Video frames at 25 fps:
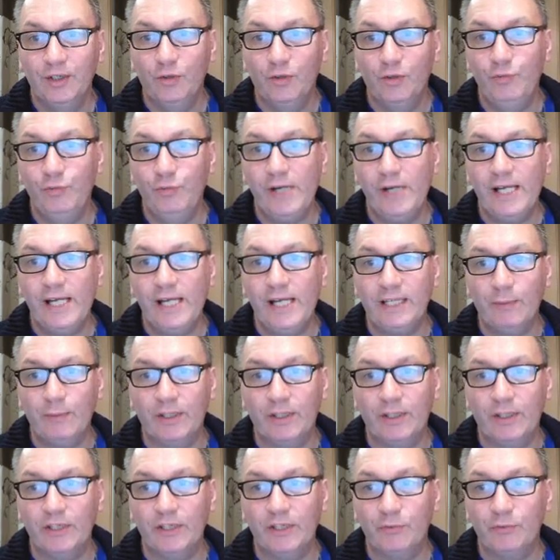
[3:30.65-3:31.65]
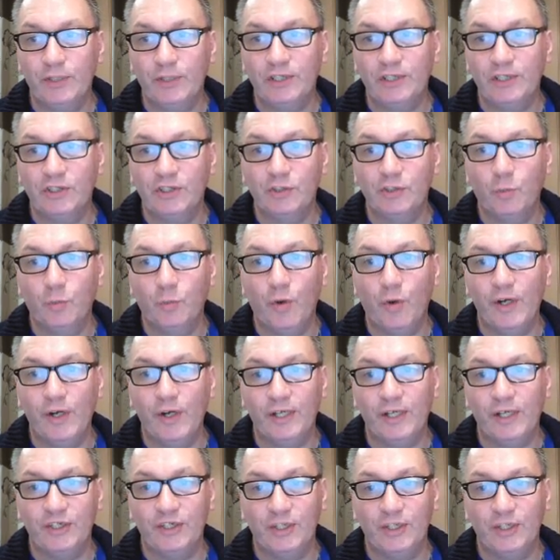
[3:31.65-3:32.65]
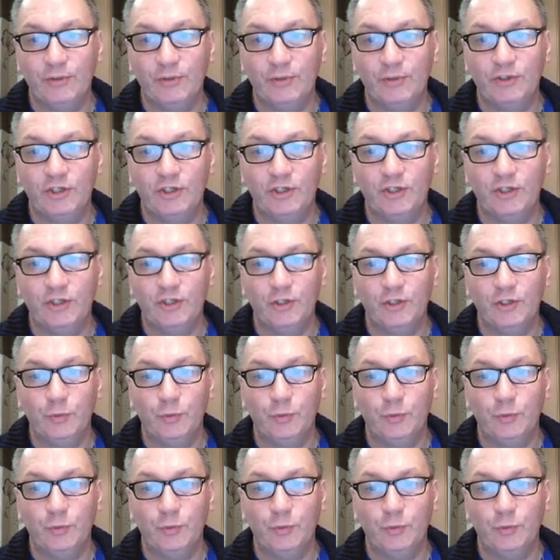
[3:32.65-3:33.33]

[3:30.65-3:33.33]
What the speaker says: really one of the reasons why I chose to do